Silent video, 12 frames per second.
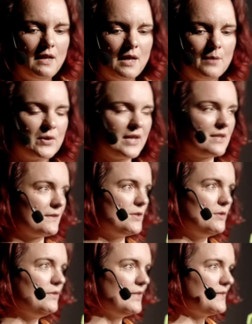uh, brings us
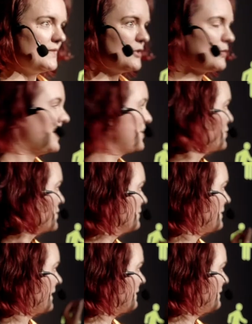to this
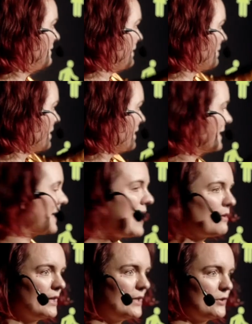situation that there are like
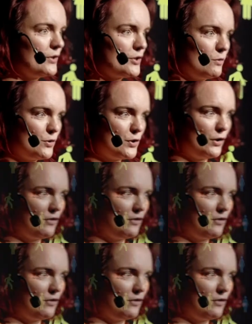characters who sort